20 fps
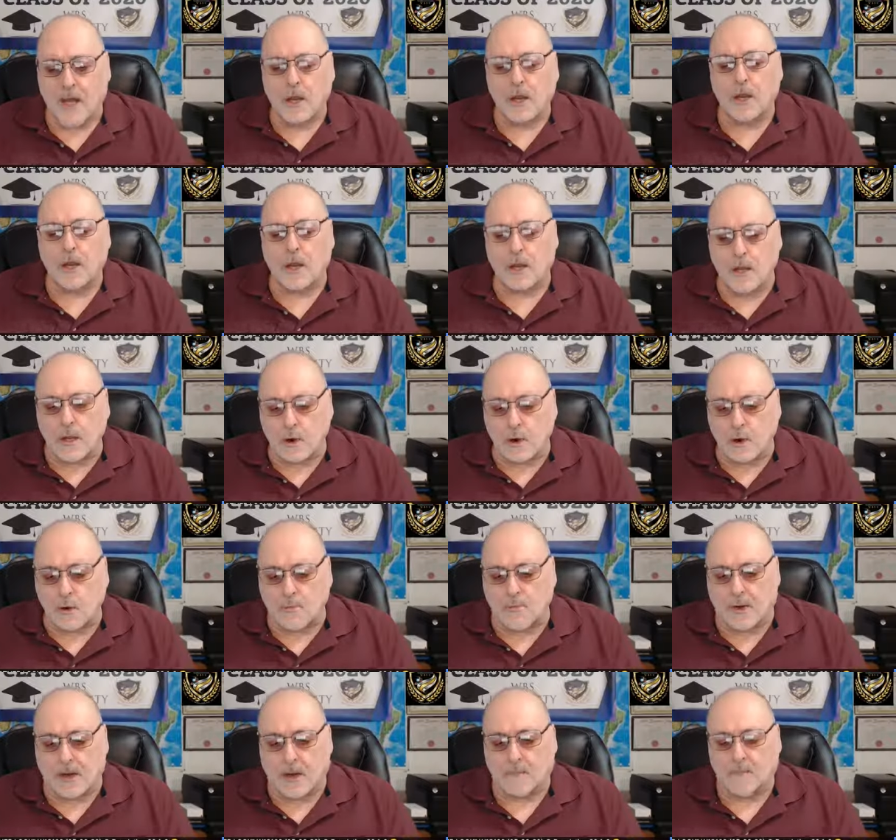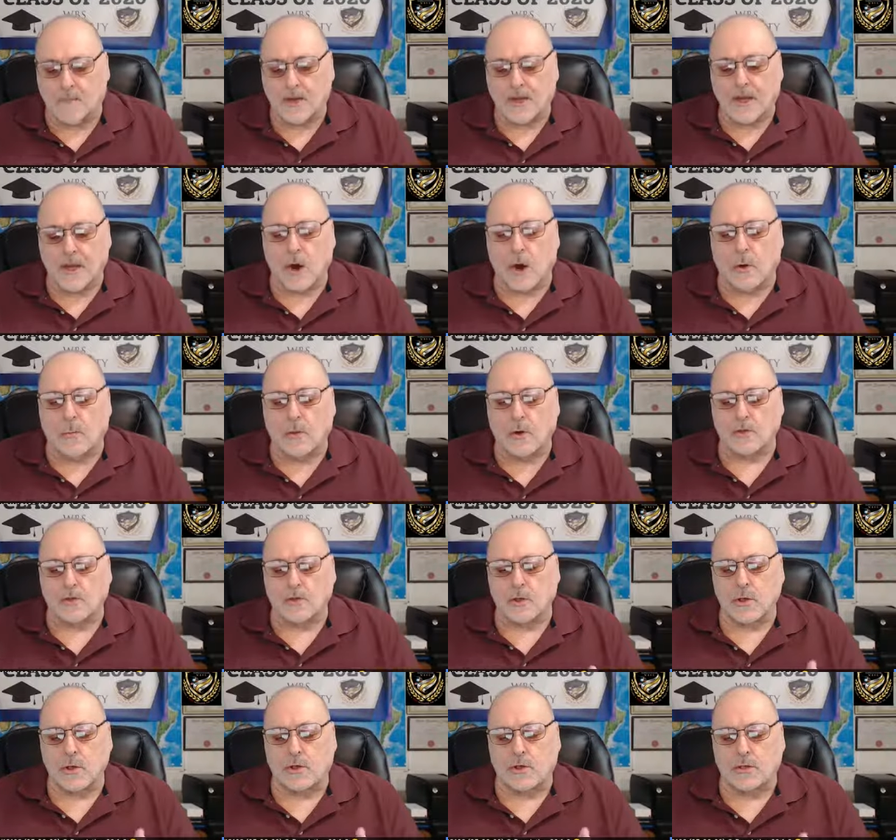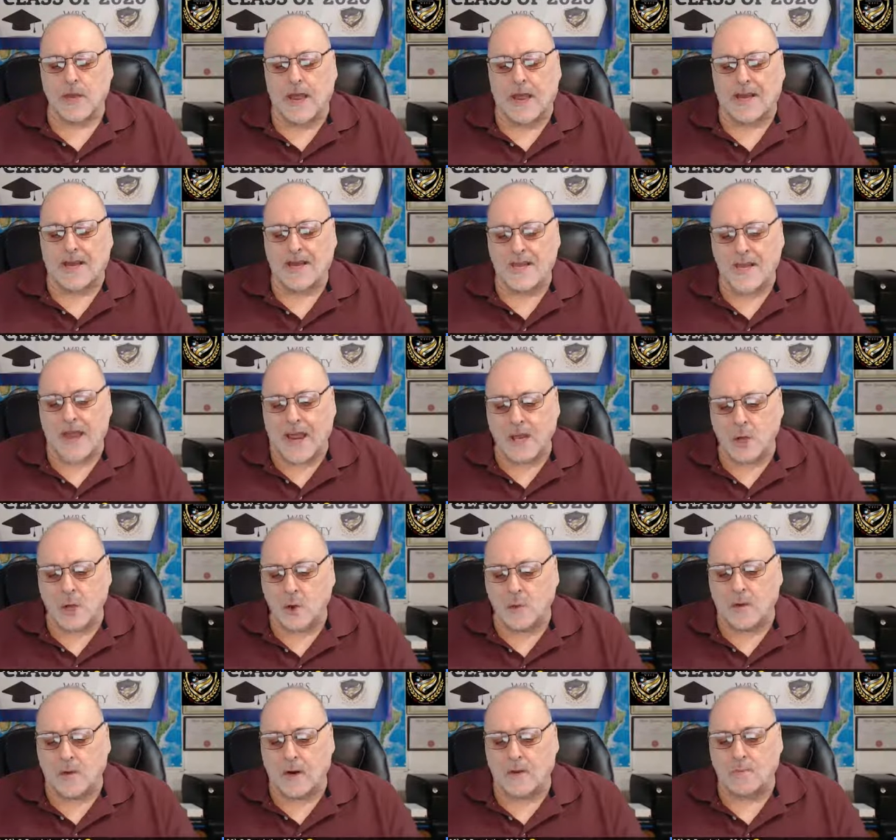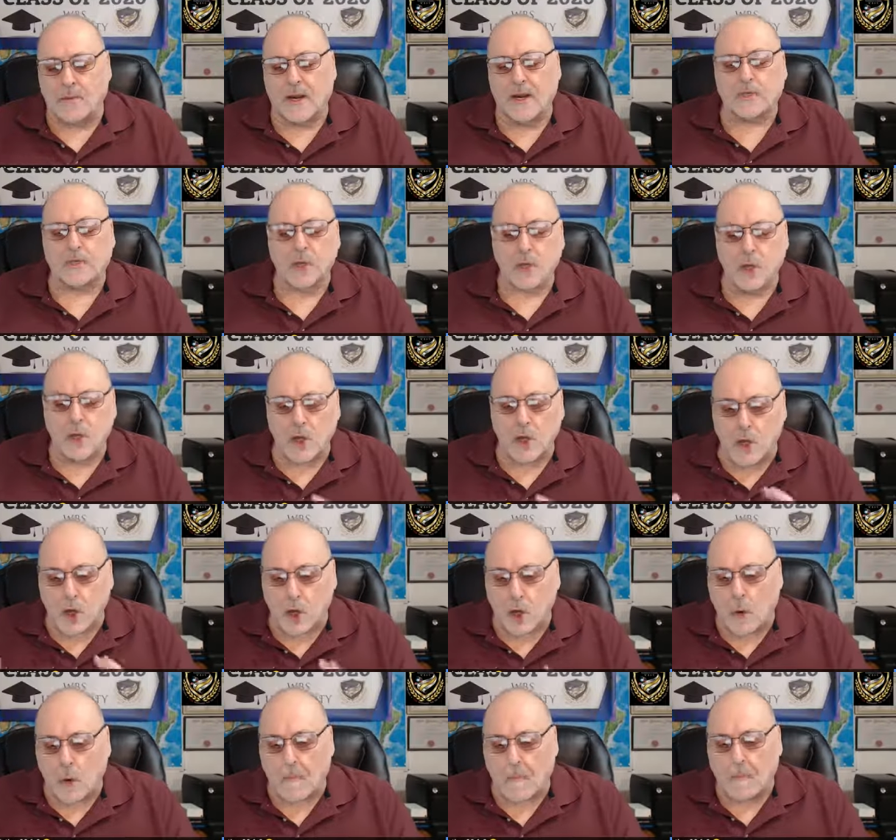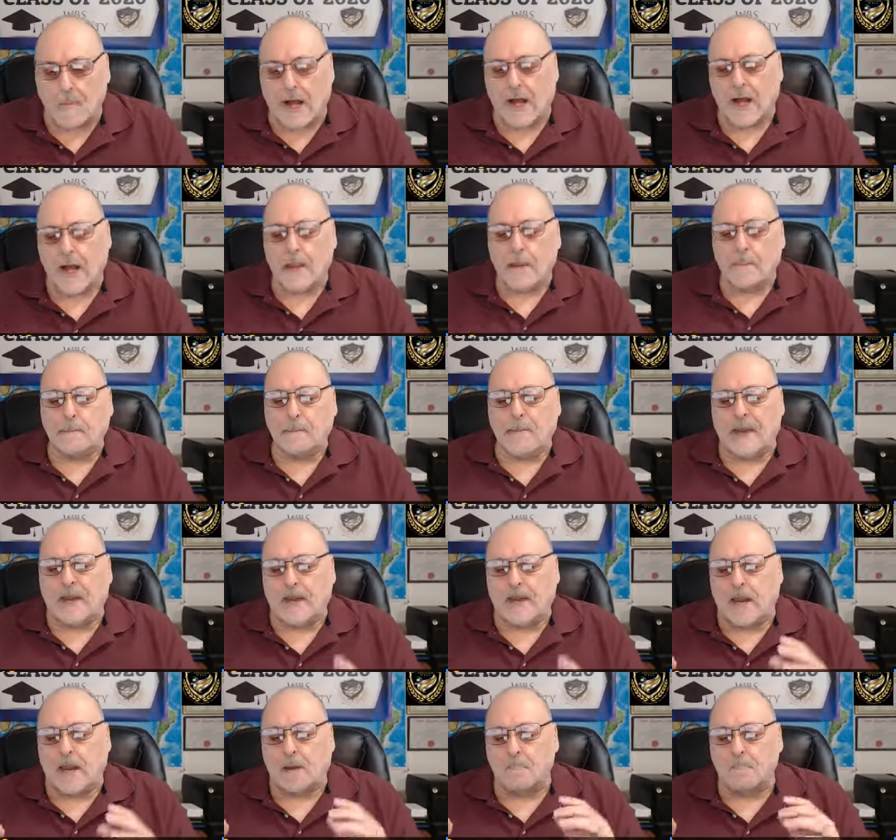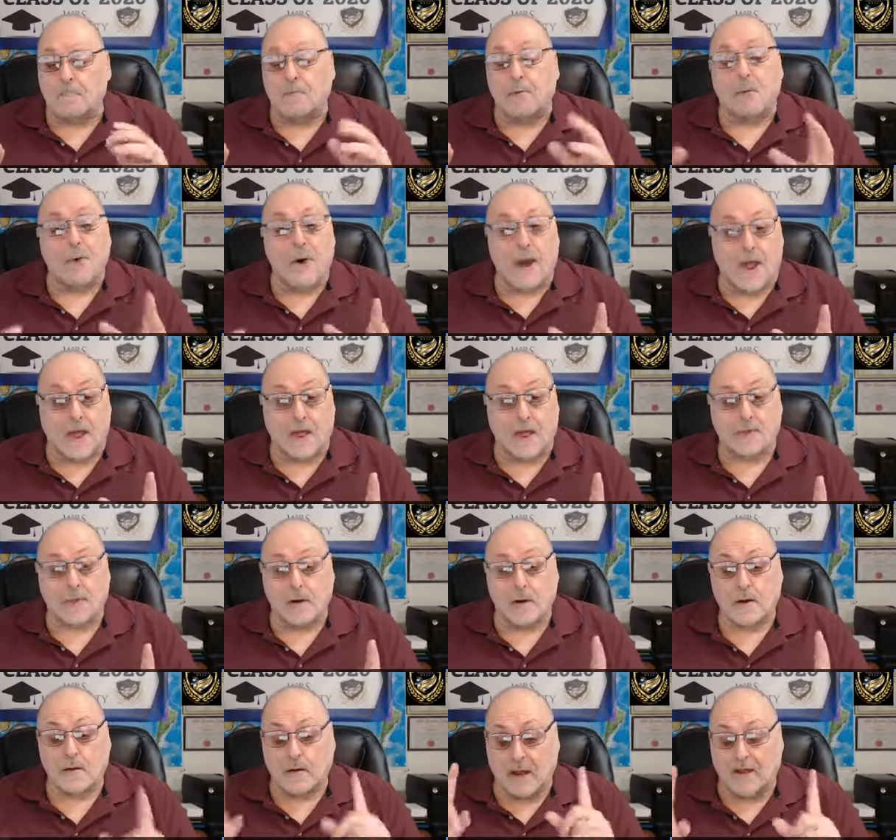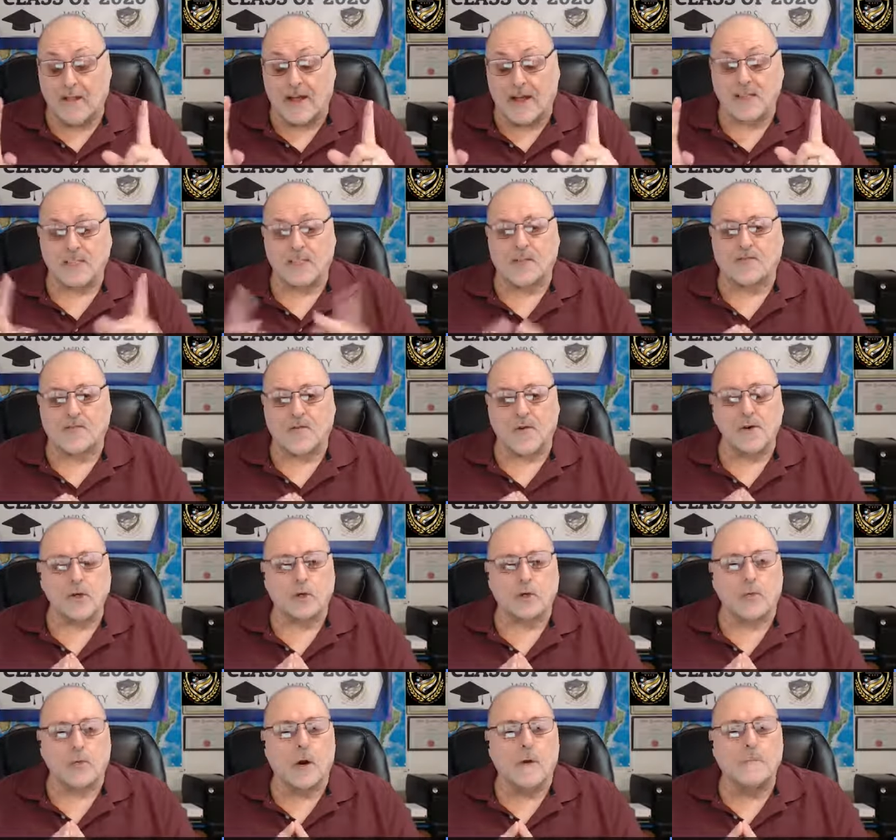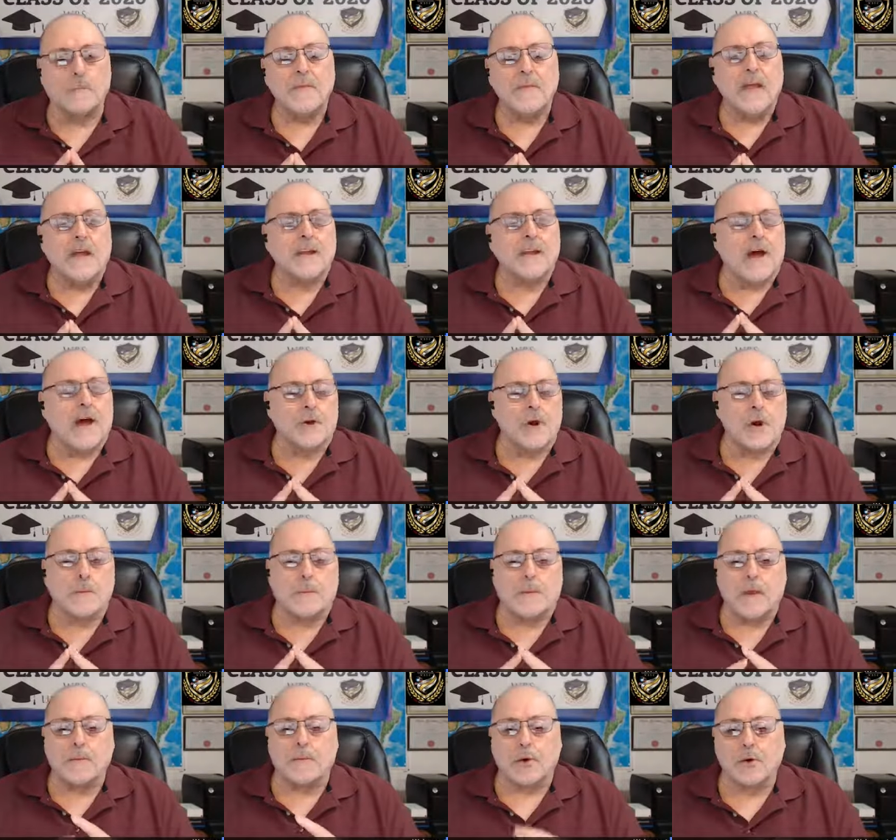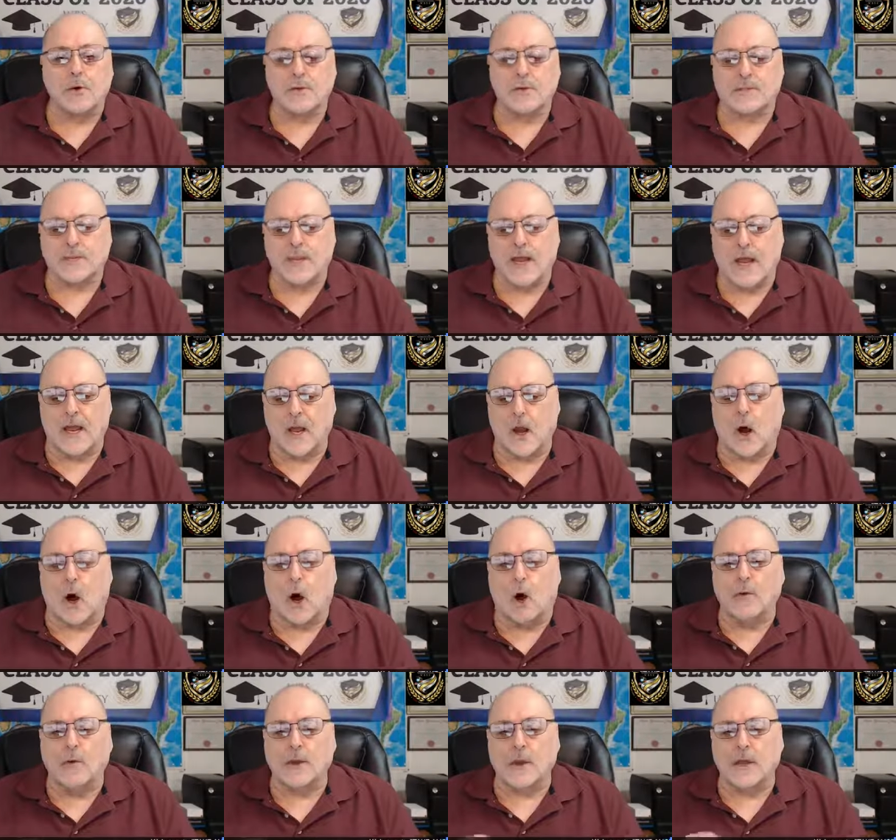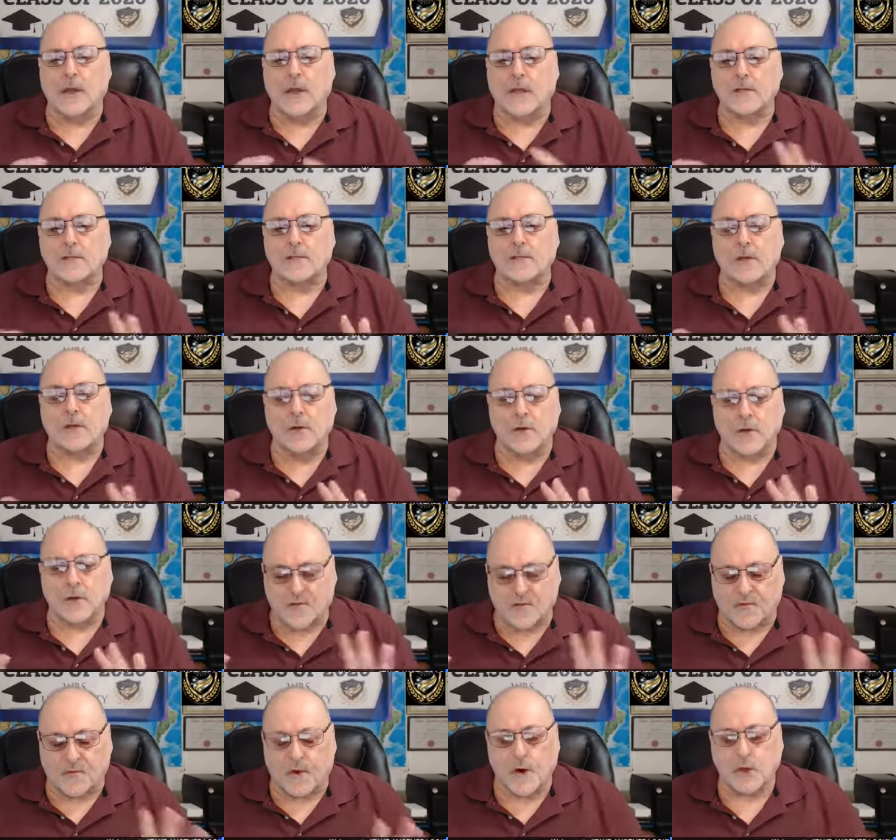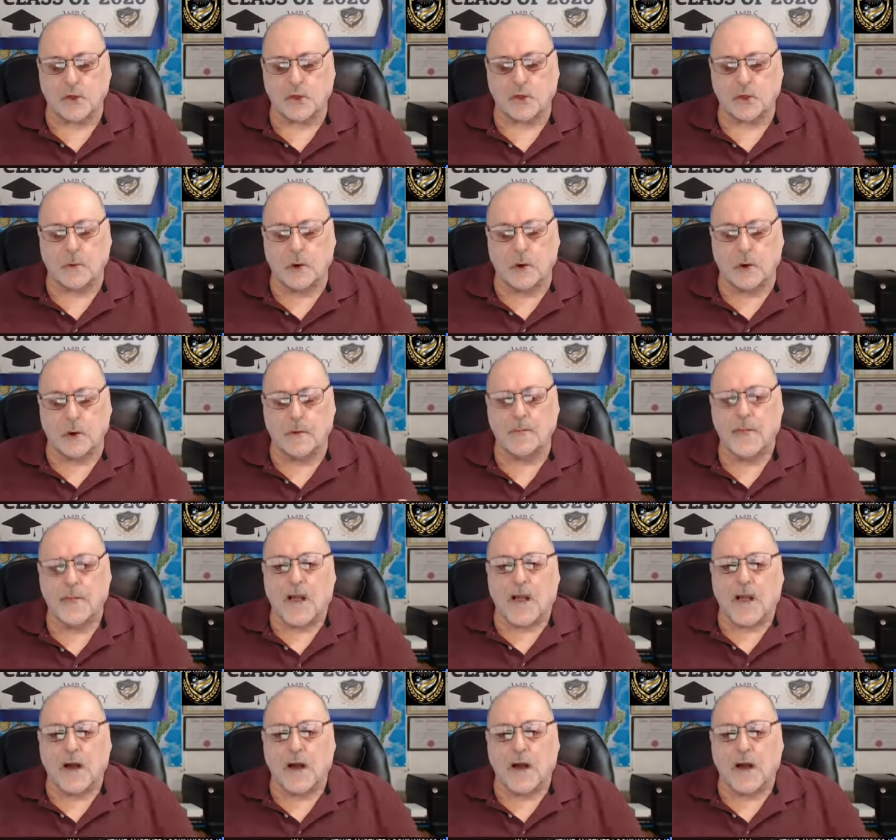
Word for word: Pneuma. It almost looks like pneuma, but it's pneuma, meaning breath Okay, that's the first word. Now, there are people who say only consider the first word.